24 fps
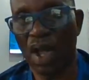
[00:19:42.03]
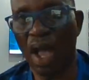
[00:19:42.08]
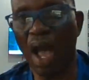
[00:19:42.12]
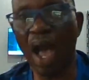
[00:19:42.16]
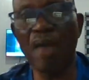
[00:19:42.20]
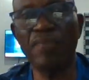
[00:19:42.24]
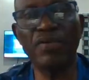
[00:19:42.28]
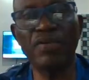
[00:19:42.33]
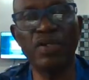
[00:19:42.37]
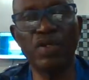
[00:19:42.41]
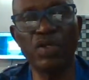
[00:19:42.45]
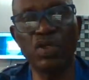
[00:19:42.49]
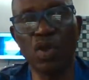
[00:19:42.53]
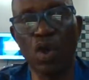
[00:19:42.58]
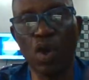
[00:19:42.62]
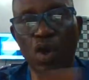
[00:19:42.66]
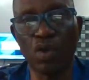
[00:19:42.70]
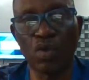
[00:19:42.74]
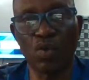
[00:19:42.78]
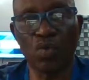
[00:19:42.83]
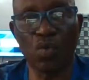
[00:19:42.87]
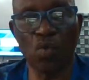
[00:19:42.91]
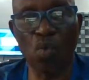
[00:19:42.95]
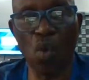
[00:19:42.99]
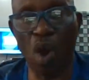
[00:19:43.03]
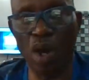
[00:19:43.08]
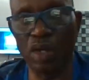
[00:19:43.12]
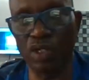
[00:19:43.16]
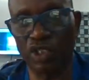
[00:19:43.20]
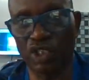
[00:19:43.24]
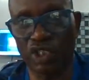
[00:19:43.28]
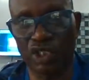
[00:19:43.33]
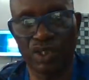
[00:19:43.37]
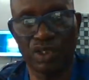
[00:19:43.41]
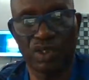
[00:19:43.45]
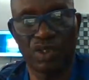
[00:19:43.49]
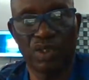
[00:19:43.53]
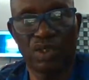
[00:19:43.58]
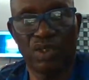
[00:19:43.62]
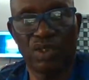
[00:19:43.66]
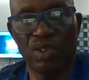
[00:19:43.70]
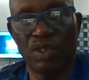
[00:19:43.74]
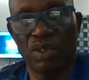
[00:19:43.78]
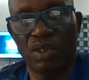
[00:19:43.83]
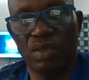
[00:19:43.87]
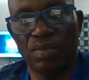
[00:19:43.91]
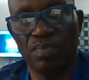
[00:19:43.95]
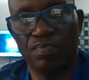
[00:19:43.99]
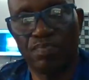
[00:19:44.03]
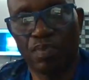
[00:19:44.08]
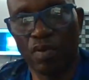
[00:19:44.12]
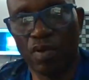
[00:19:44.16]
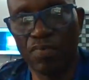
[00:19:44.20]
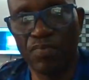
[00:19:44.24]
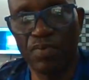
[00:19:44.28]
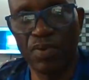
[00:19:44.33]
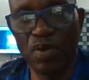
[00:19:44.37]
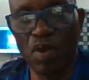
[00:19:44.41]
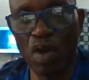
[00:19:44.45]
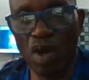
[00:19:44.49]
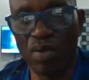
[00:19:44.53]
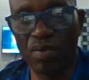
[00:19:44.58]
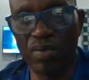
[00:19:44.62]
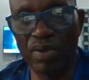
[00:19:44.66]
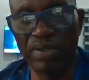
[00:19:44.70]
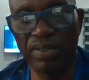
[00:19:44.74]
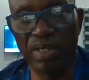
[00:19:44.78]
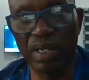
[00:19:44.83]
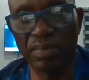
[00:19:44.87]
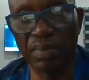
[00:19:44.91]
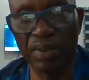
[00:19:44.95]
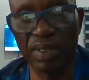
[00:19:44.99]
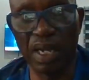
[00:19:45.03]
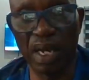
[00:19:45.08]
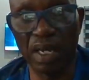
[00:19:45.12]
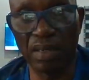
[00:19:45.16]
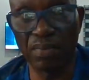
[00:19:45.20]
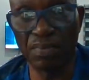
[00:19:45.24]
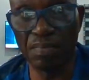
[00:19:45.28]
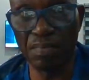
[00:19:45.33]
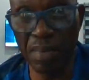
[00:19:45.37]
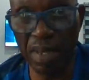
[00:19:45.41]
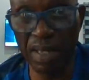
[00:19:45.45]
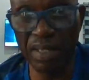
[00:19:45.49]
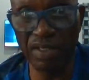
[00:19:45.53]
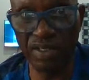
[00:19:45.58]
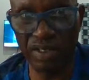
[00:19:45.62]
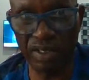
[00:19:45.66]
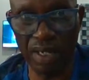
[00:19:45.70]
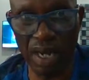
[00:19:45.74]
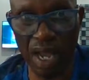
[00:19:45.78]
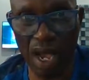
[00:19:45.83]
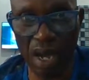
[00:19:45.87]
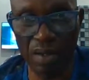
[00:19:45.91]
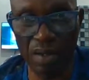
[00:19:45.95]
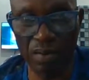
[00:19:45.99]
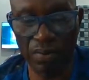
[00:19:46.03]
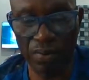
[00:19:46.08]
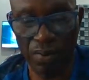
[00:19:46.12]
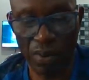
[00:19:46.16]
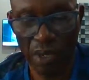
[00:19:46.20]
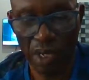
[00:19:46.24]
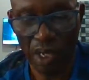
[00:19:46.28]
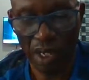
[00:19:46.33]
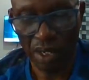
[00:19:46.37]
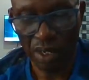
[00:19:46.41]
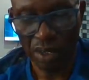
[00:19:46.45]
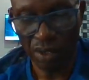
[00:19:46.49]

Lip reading: having known what proof beyond reasonable doubt means now,